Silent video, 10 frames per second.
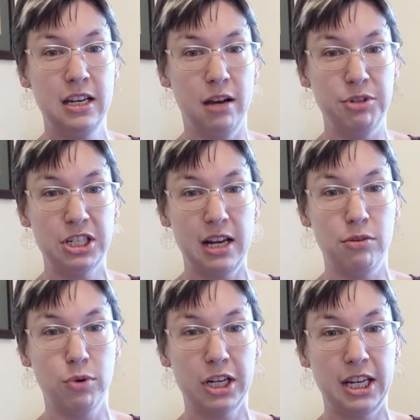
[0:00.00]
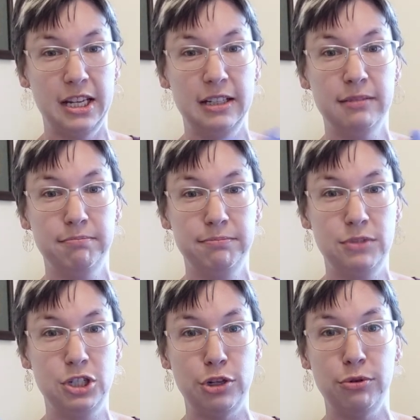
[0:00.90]
Now I'm just kind of working
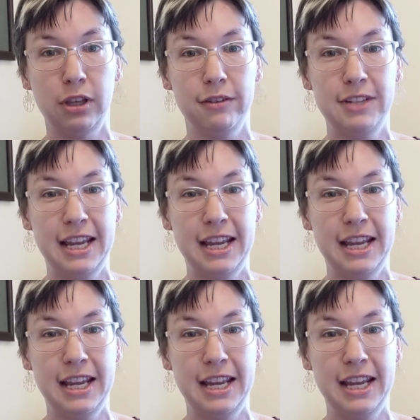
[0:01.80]
two gloved